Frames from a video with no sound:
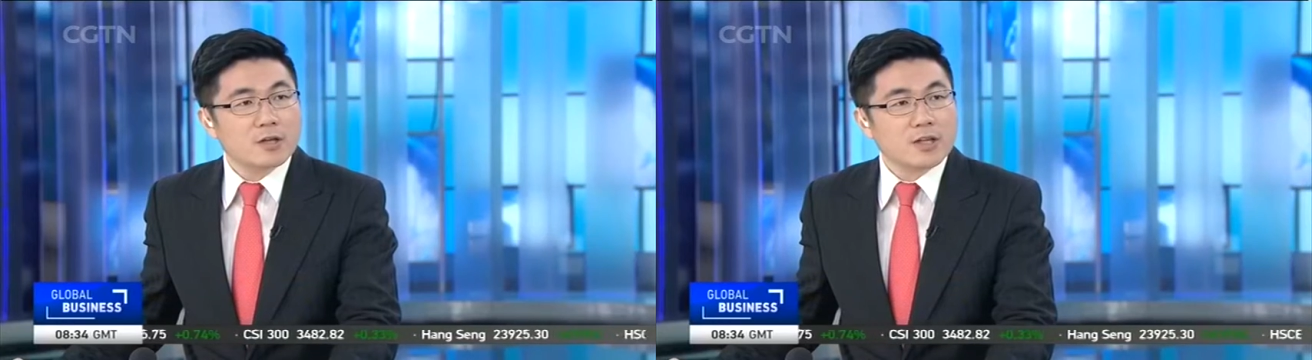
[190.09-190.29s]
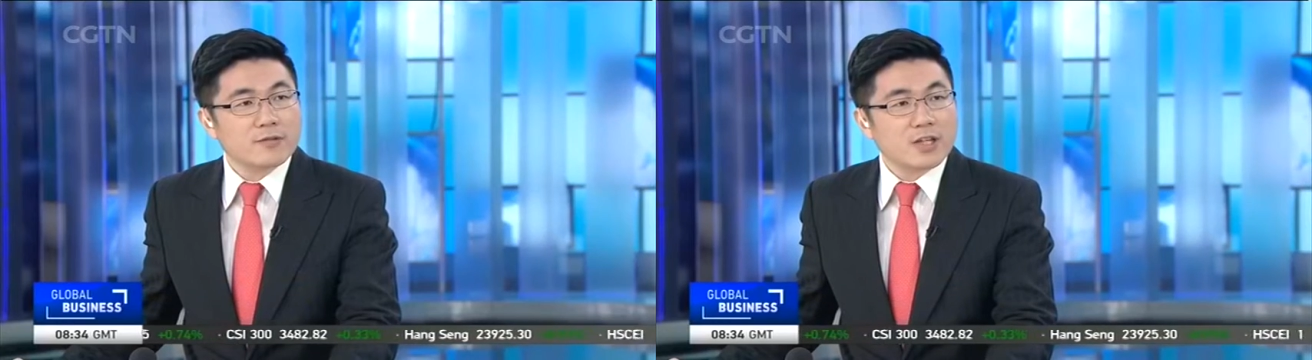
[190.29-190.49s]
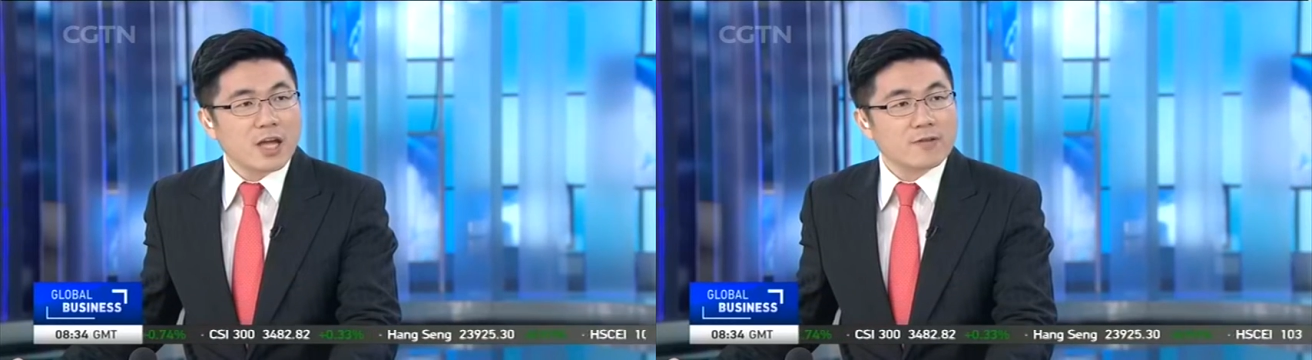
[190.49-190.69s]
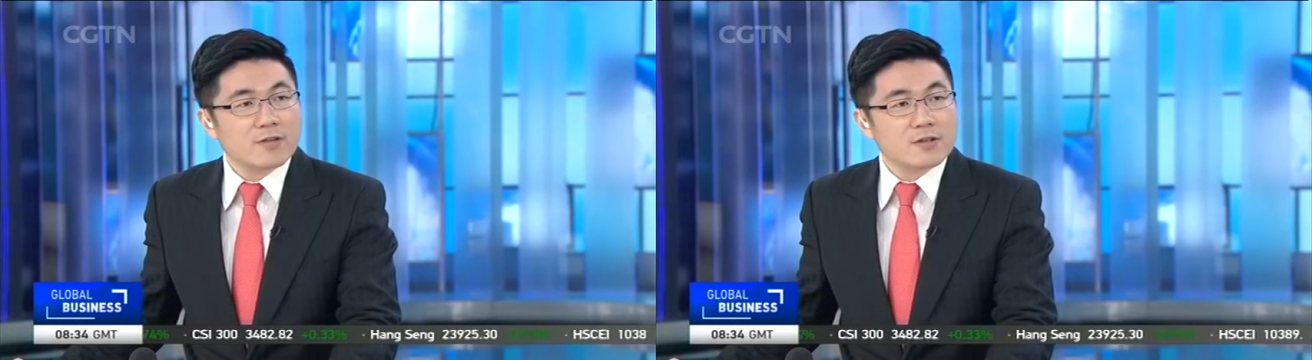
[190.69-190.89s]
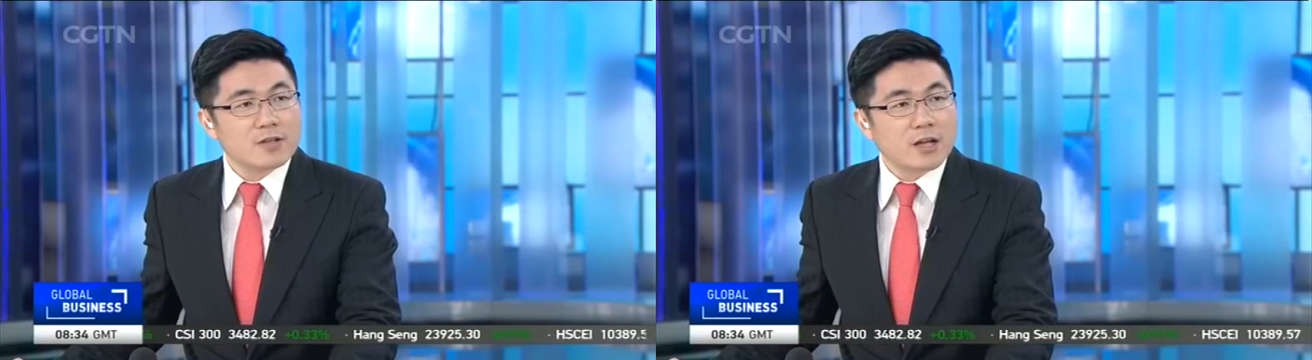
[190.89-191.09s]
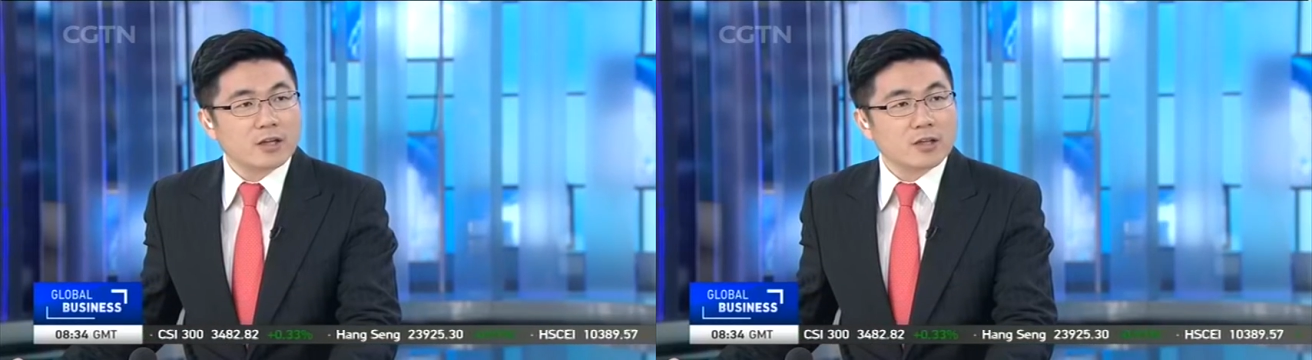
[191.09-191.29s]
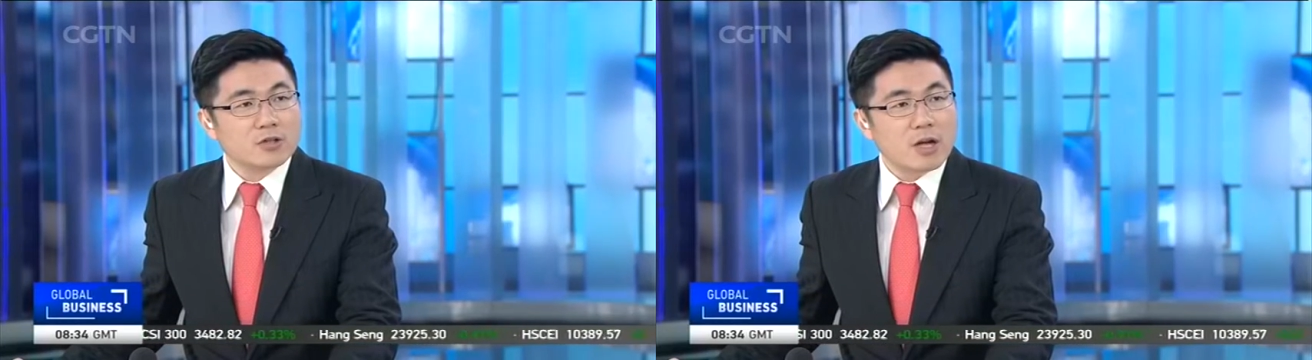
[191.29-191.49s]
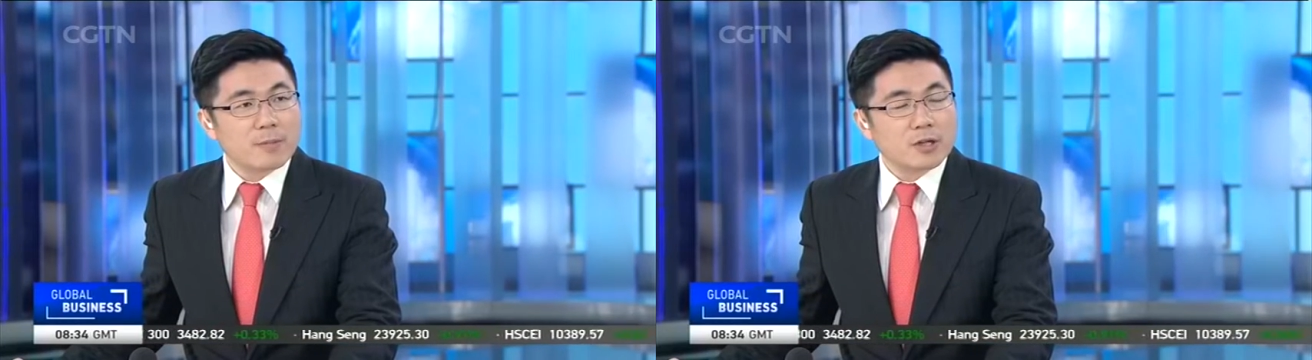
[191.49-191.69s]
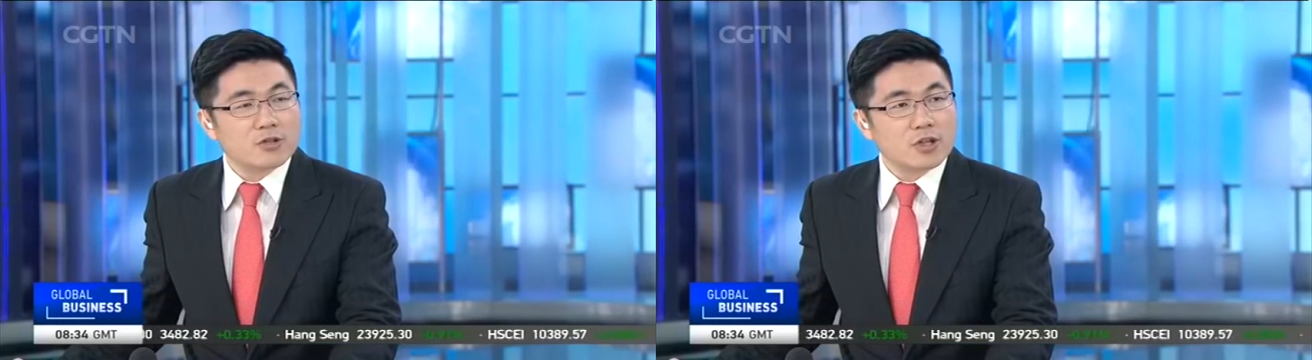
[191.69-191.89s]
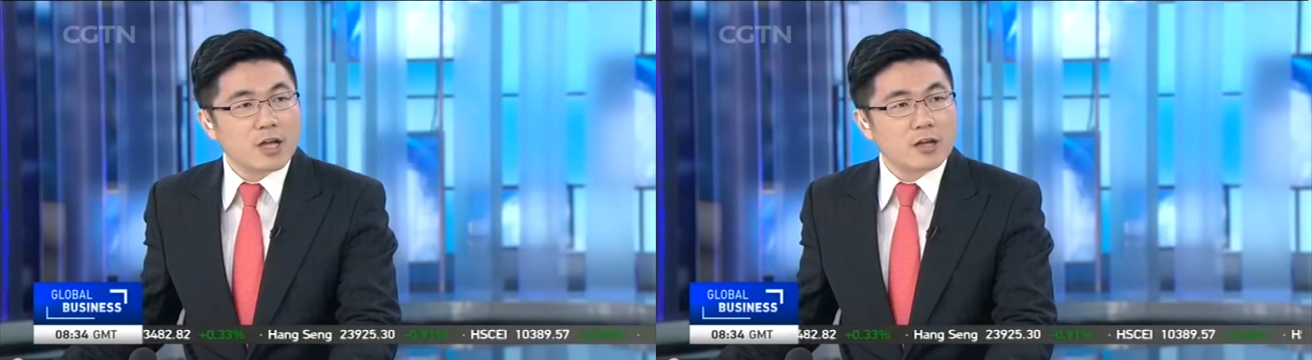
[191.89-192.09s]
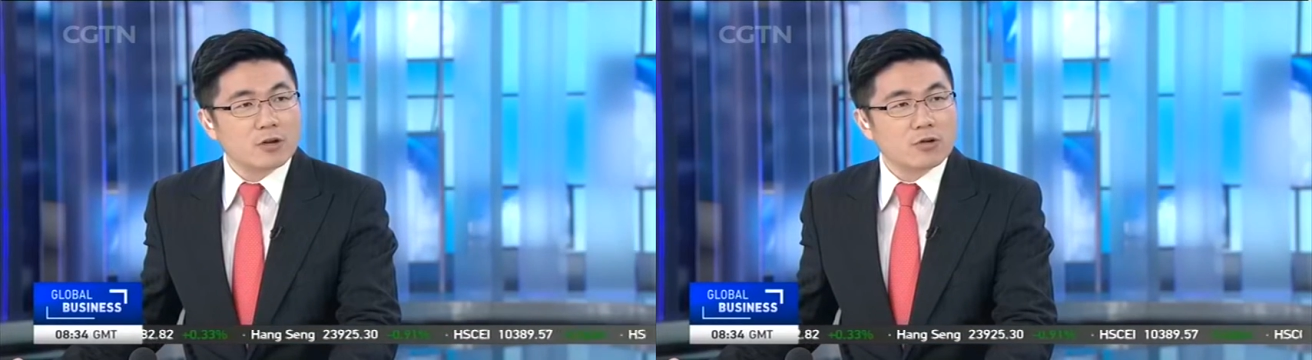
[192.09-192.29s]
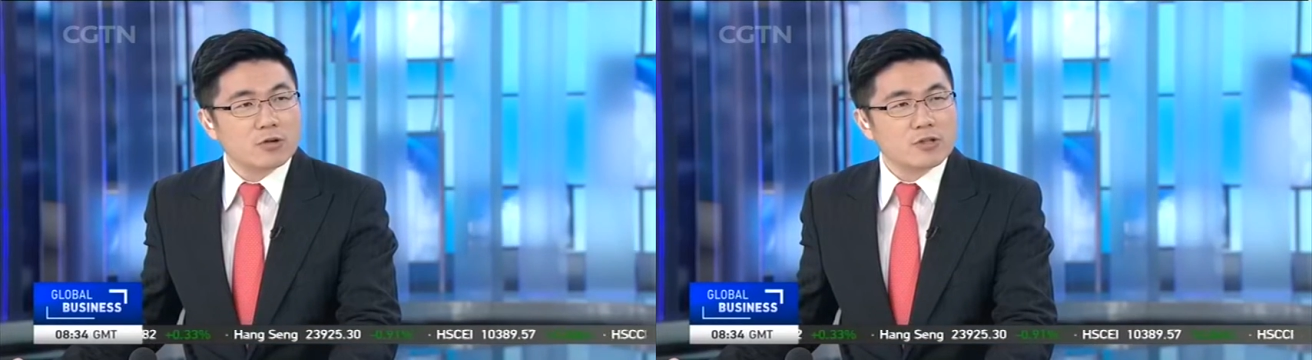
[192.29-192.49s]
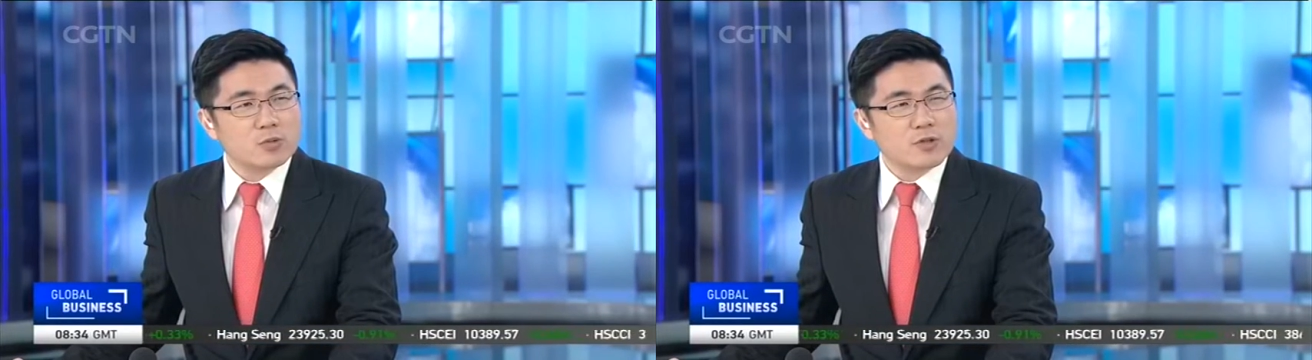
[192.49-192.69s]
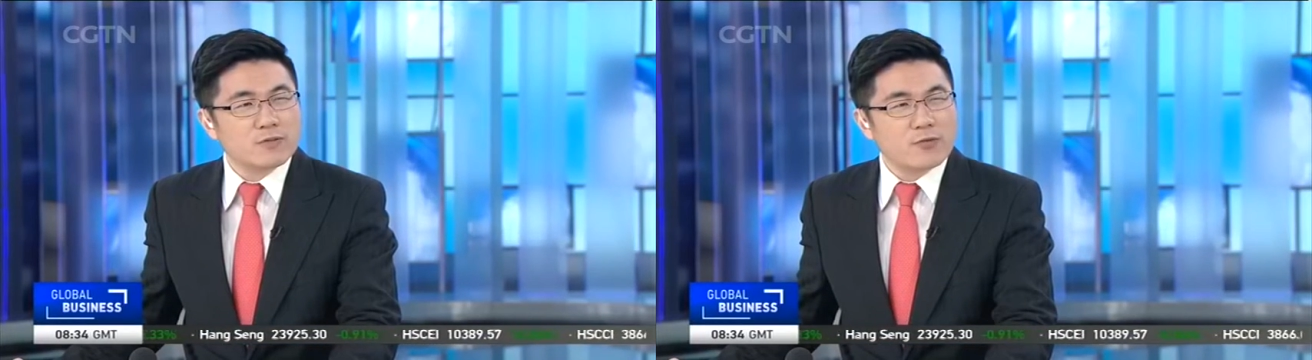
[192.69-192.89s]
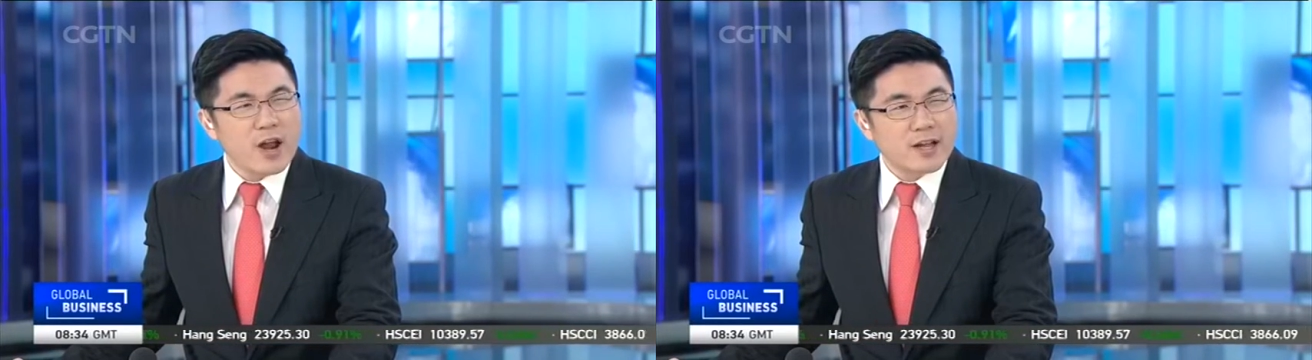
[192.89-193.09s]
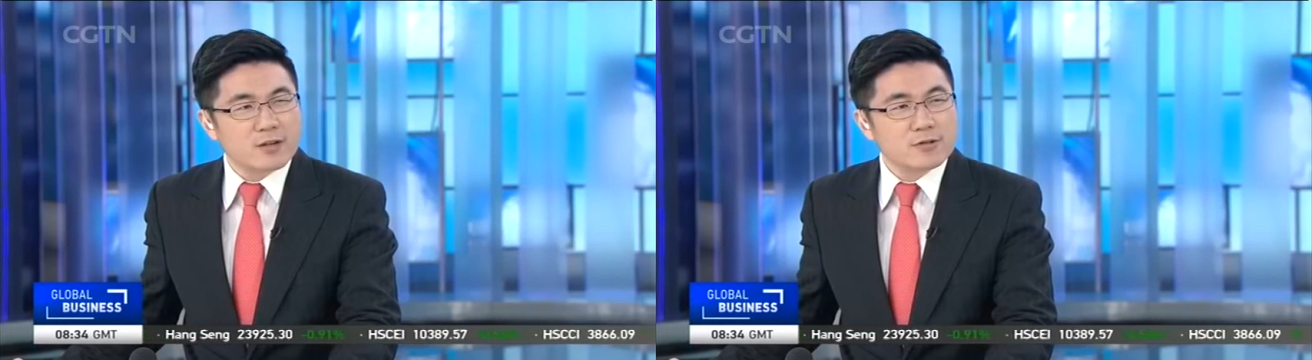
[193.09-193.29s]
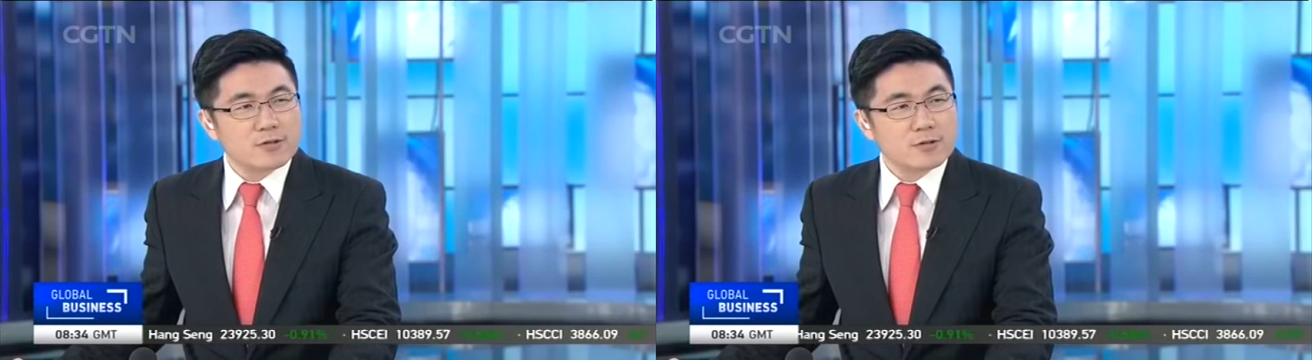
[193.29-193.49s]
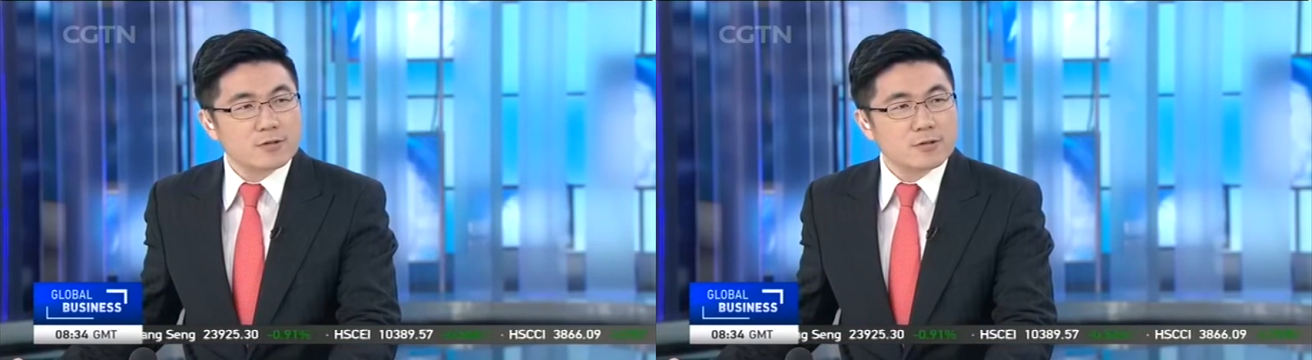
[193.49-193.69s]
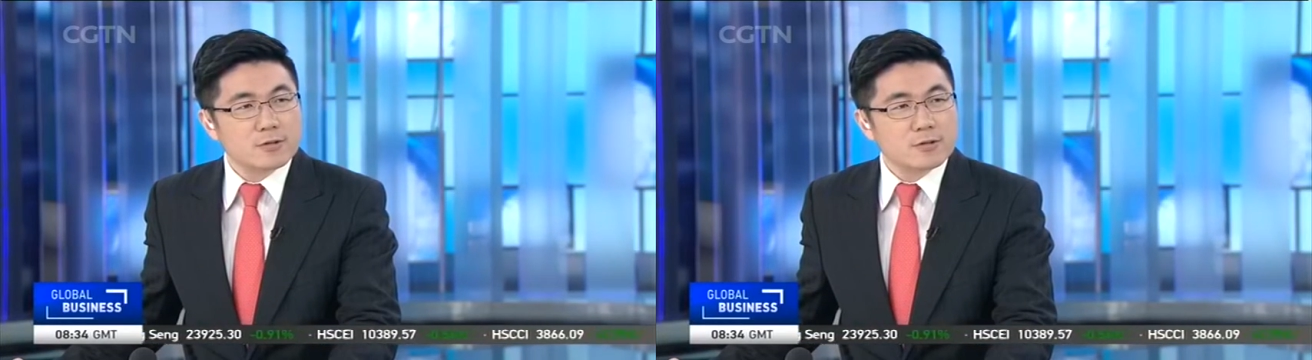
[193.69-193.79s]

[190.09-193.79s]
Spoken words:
safety havens like in Japanese yen or Swiss francs.